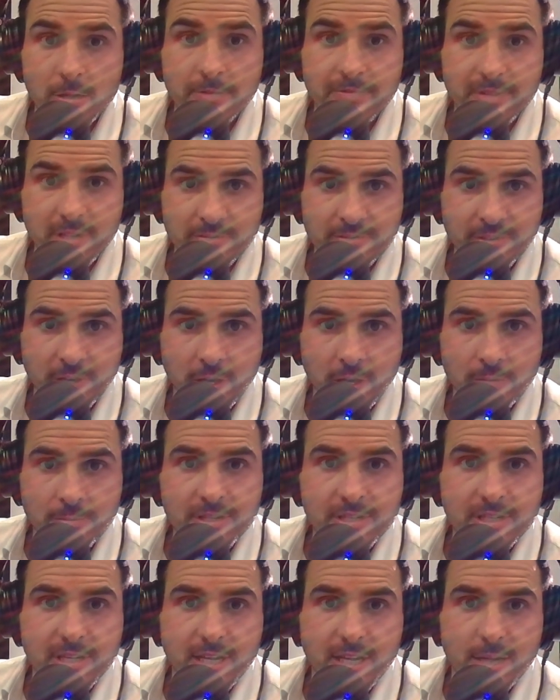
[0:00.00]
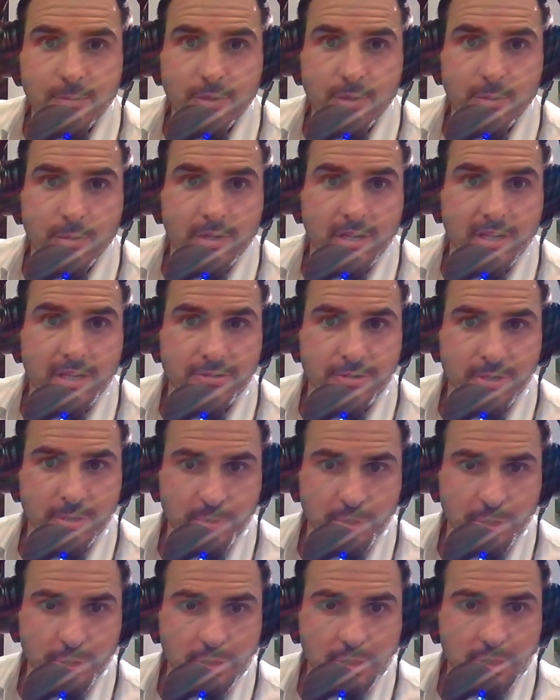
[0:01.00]
of the environment and we want to
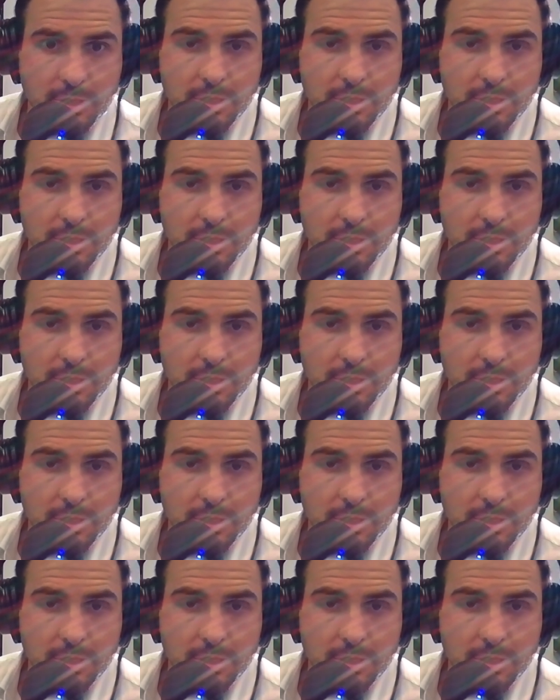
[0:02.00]
contribute.